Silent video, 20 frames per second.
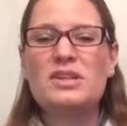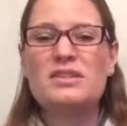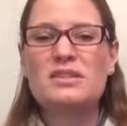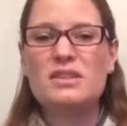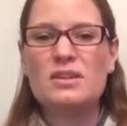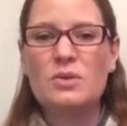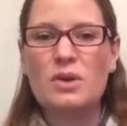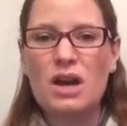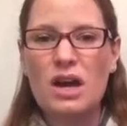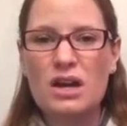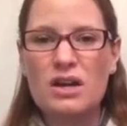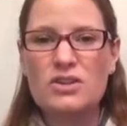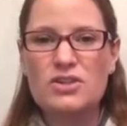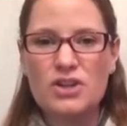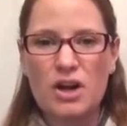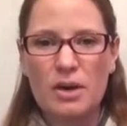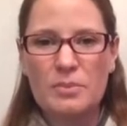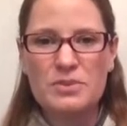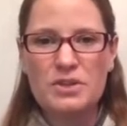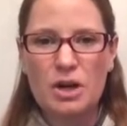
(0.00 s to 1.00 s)
see what kind of
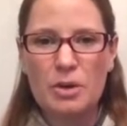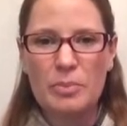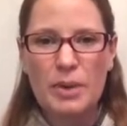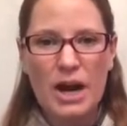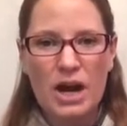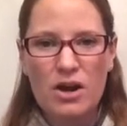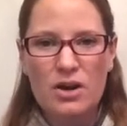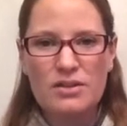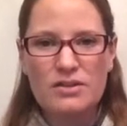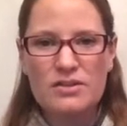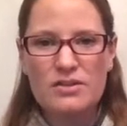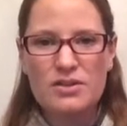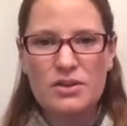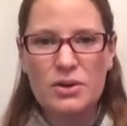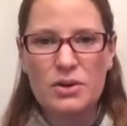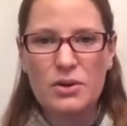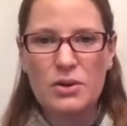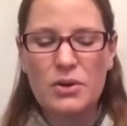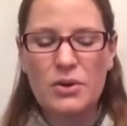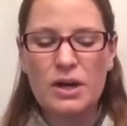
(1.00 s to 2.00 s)
jobs our parents
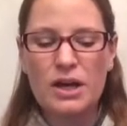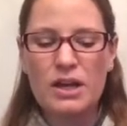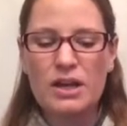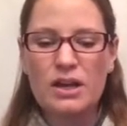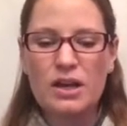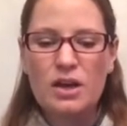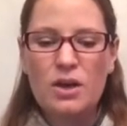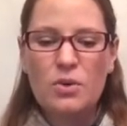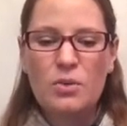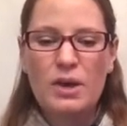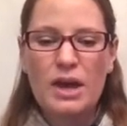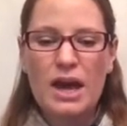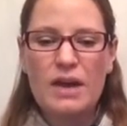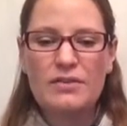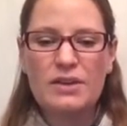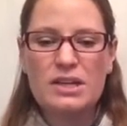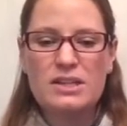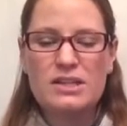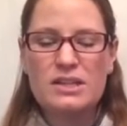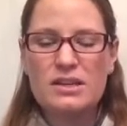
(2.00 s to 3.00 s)
do, and we
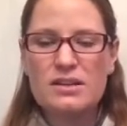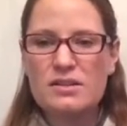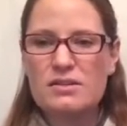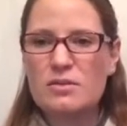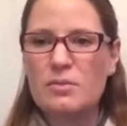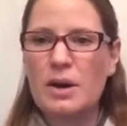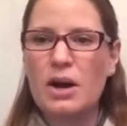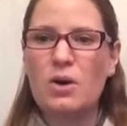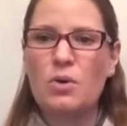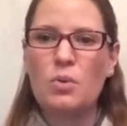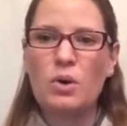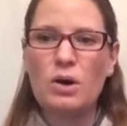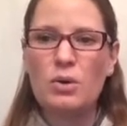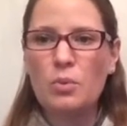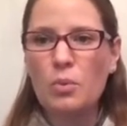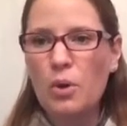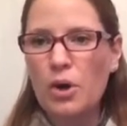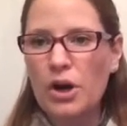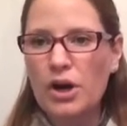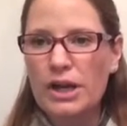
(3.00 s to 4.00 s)
have ideas about
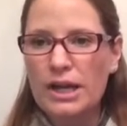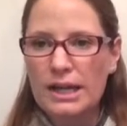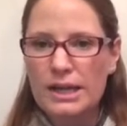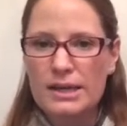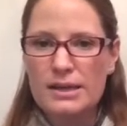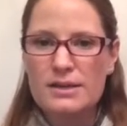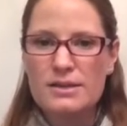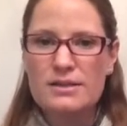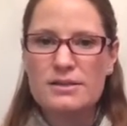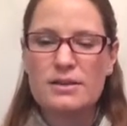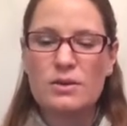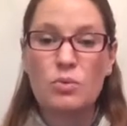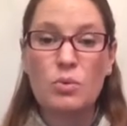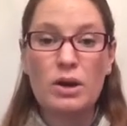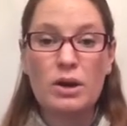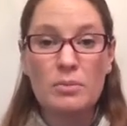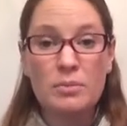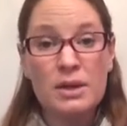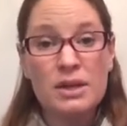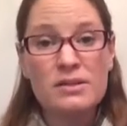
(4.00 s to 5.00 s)
what work is and
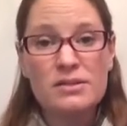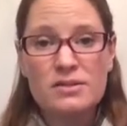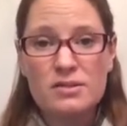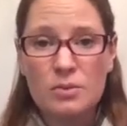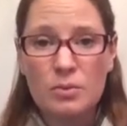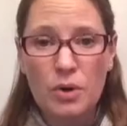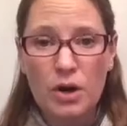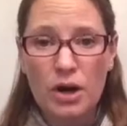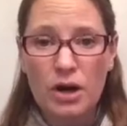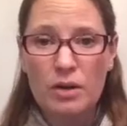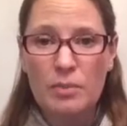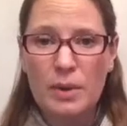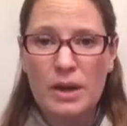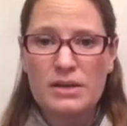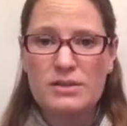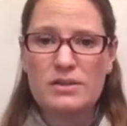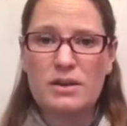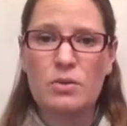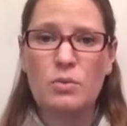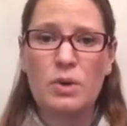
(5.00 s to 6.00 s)
what it means to work
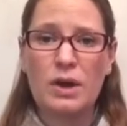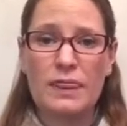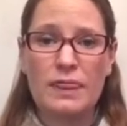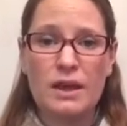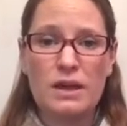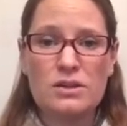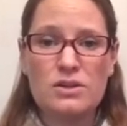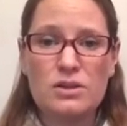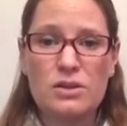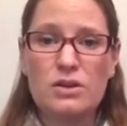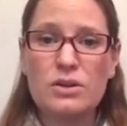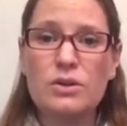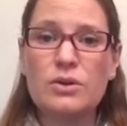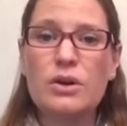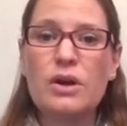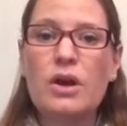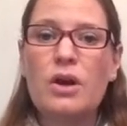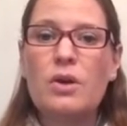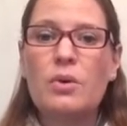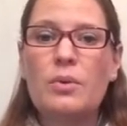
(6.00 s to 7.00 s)
based on what they do.
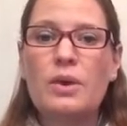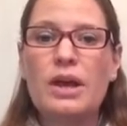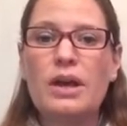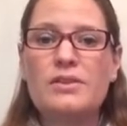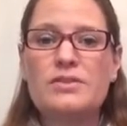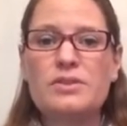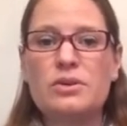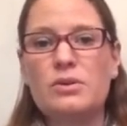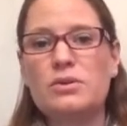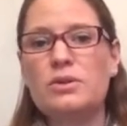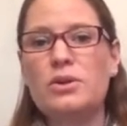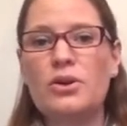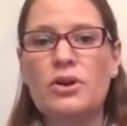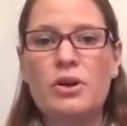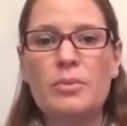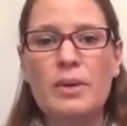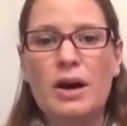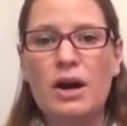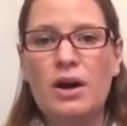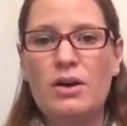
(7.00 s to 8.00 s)
We also
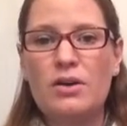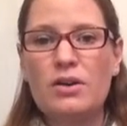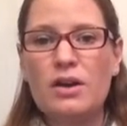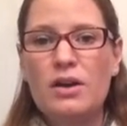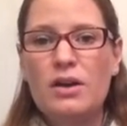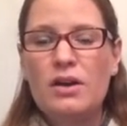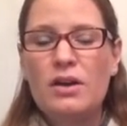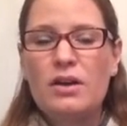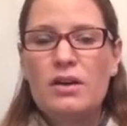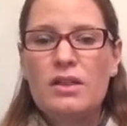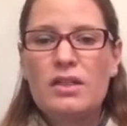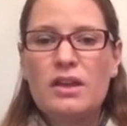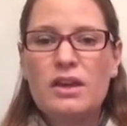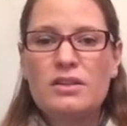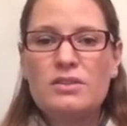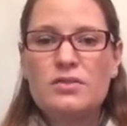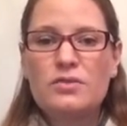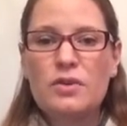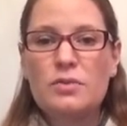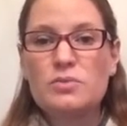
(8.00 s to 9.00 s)
learn about
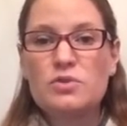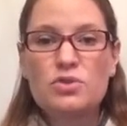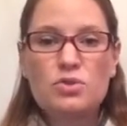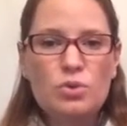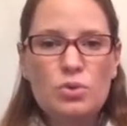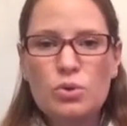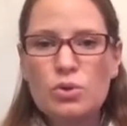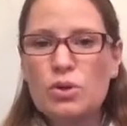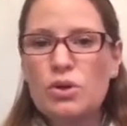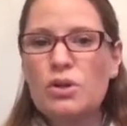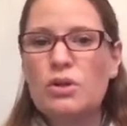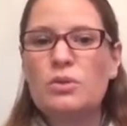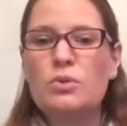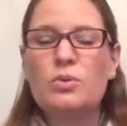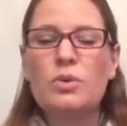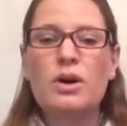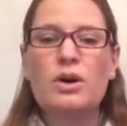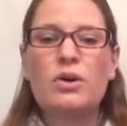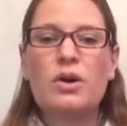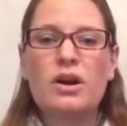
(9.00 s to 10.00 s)
things from school.
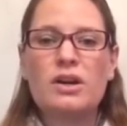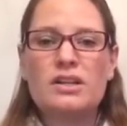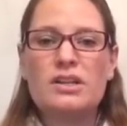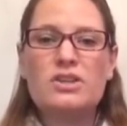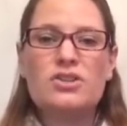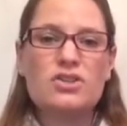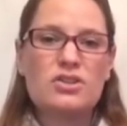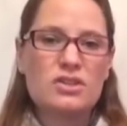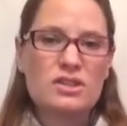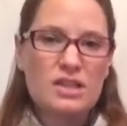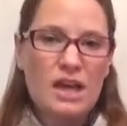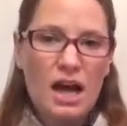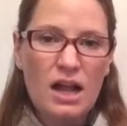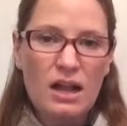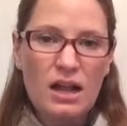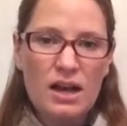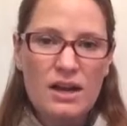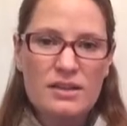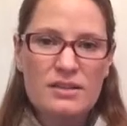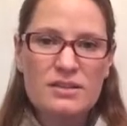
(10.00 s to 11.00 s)
What do our teachers
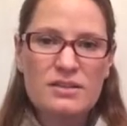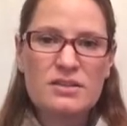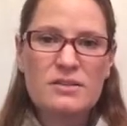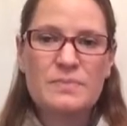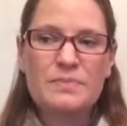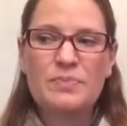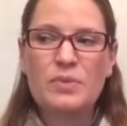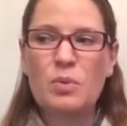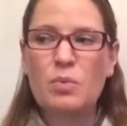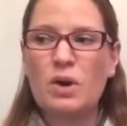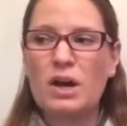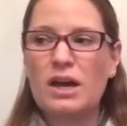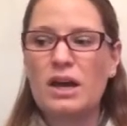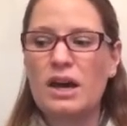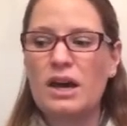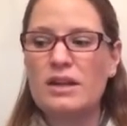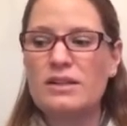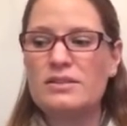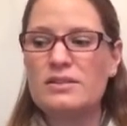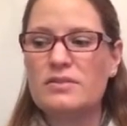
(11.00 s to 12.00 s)
tell us? What
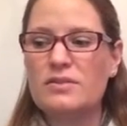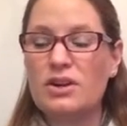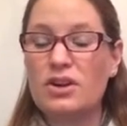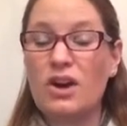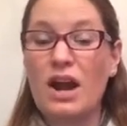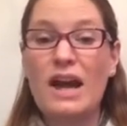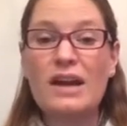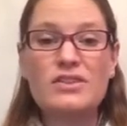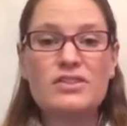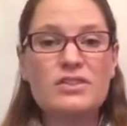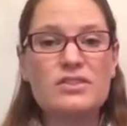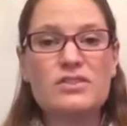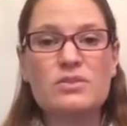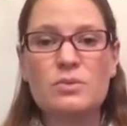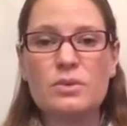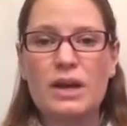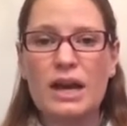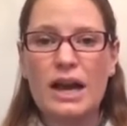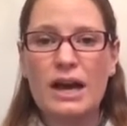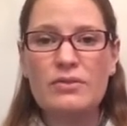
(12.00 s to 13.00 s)
kinds of interactions
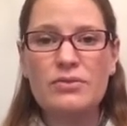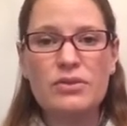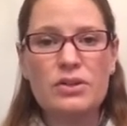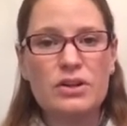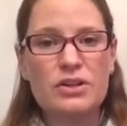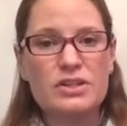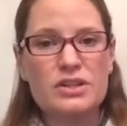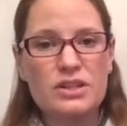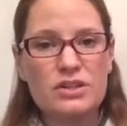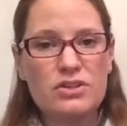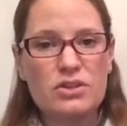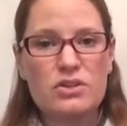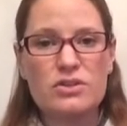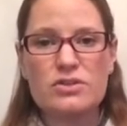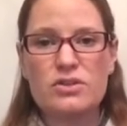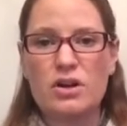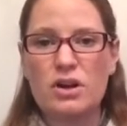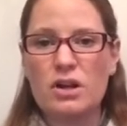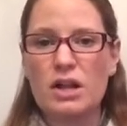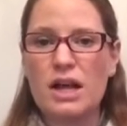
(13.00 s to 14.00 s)
do we have with our
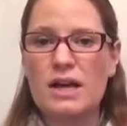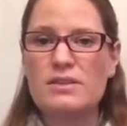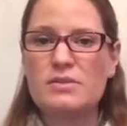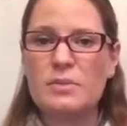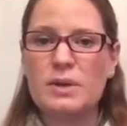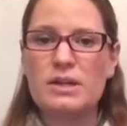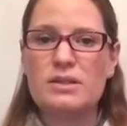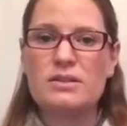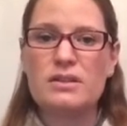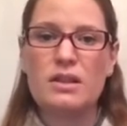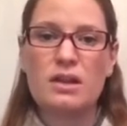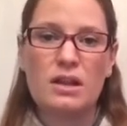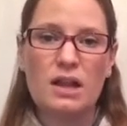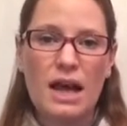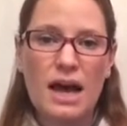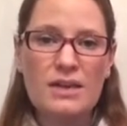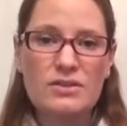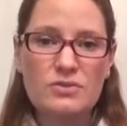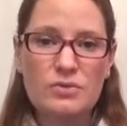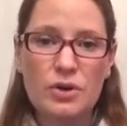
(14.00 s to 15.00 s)
teachers and our classmates in the
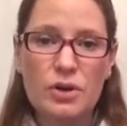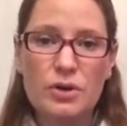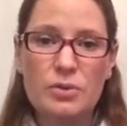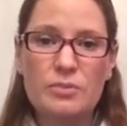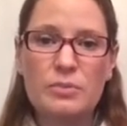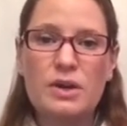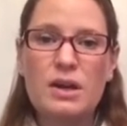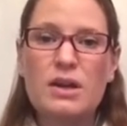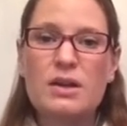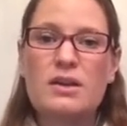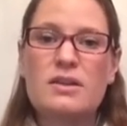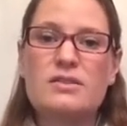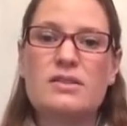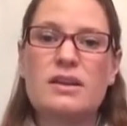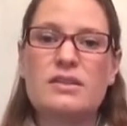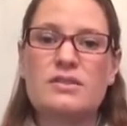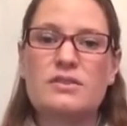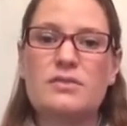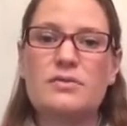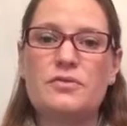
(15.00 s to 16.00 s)
classroom, as
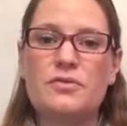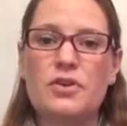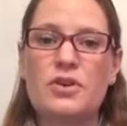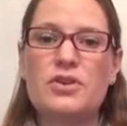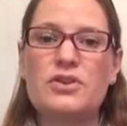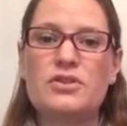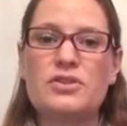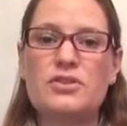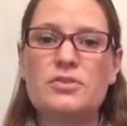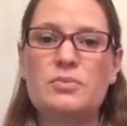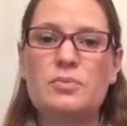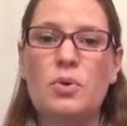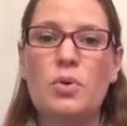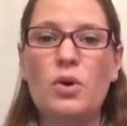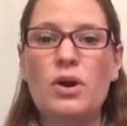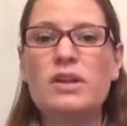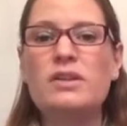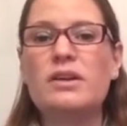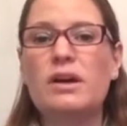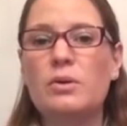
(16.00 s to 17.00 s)
that's the first
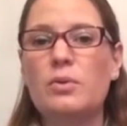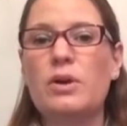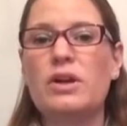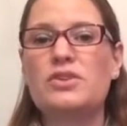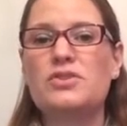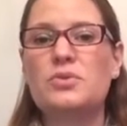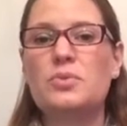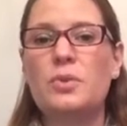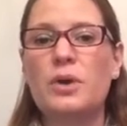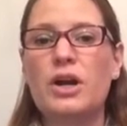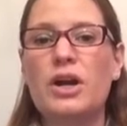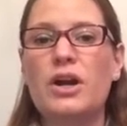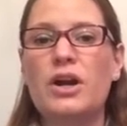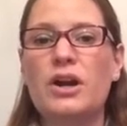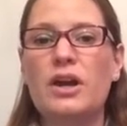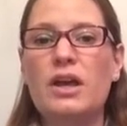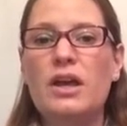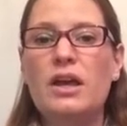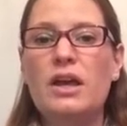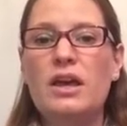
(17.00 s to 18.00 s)
point at which
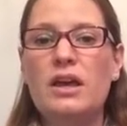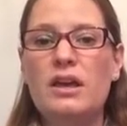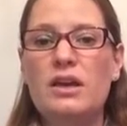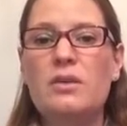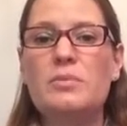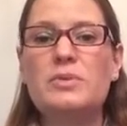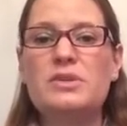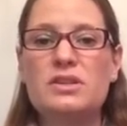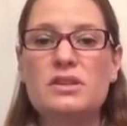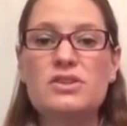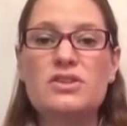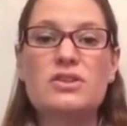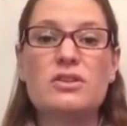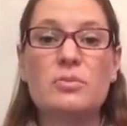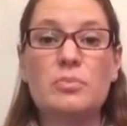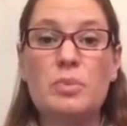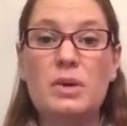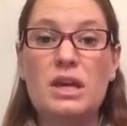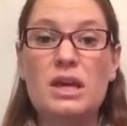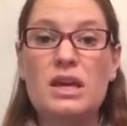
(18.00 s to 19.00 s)
we're in a position
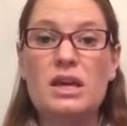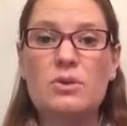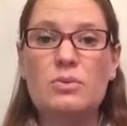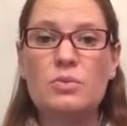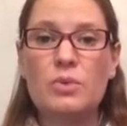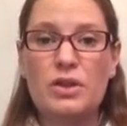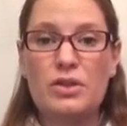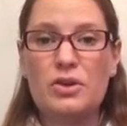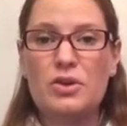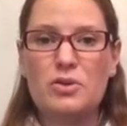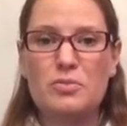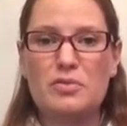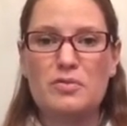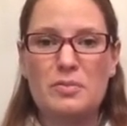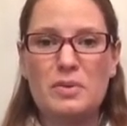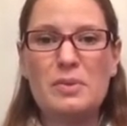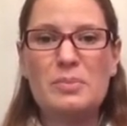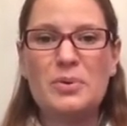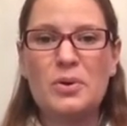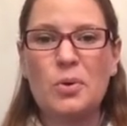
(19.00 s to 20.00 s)
to be with a group
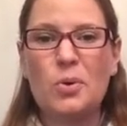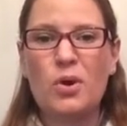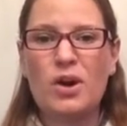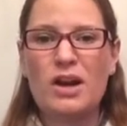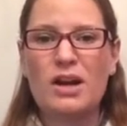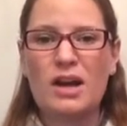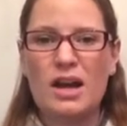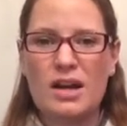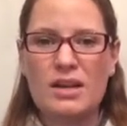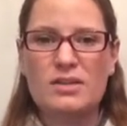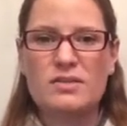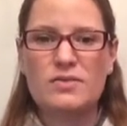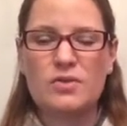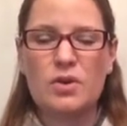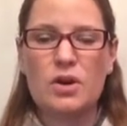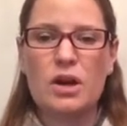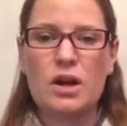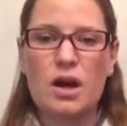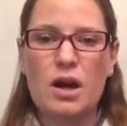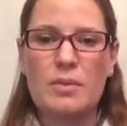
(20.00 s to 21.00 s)
of people organized
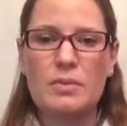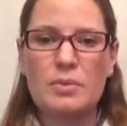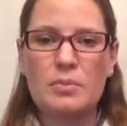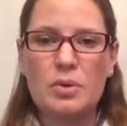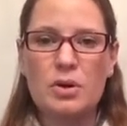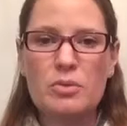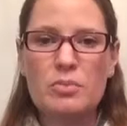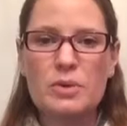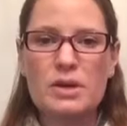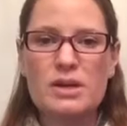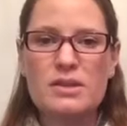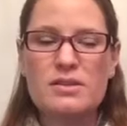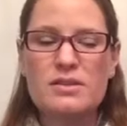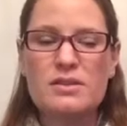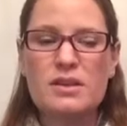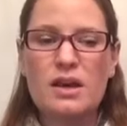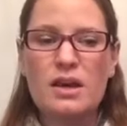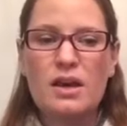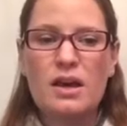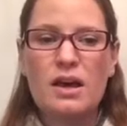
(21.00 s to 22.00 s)
for a common
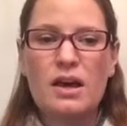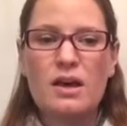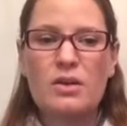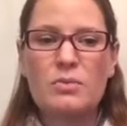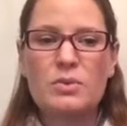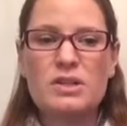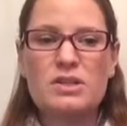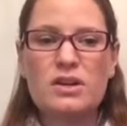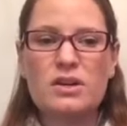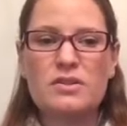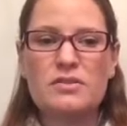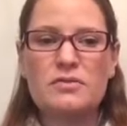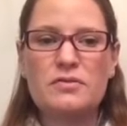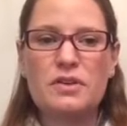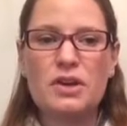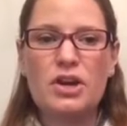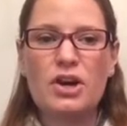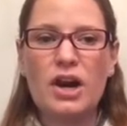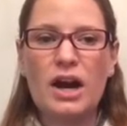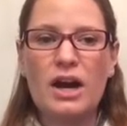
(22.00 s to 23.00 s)
purpose, and we start to
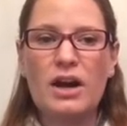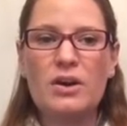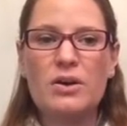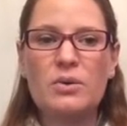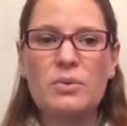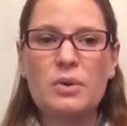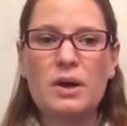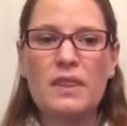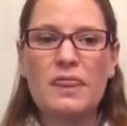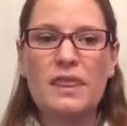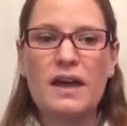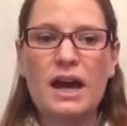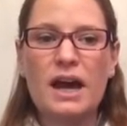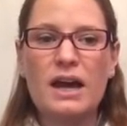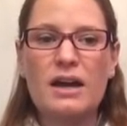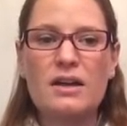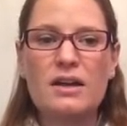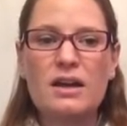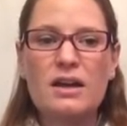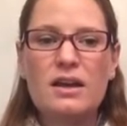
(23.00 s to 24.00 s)
figure out what
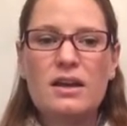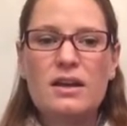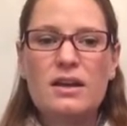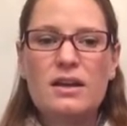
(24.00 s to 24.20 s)
that